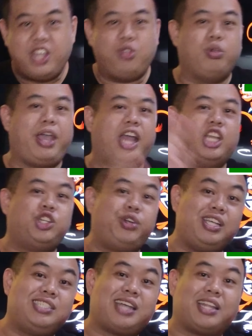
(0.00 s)
you get
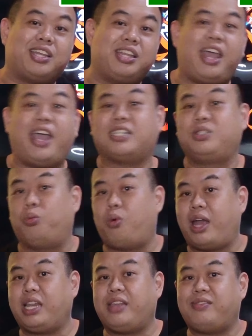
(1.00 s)
3 starter decks,
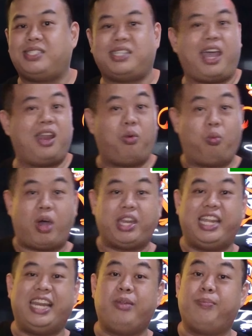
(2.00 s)
1 gift set, 1
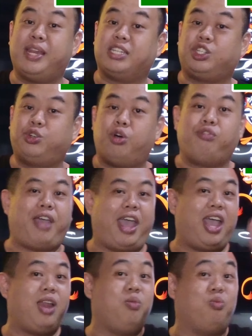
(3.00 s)
Illuminator Trove,
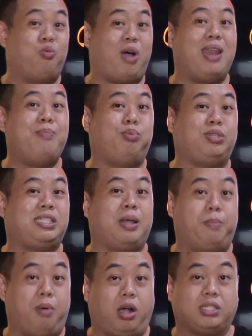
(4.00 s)
and 1 booster
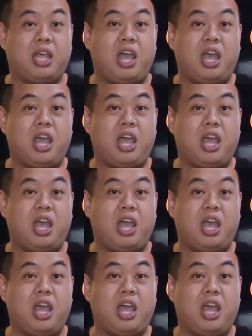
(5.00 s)
box,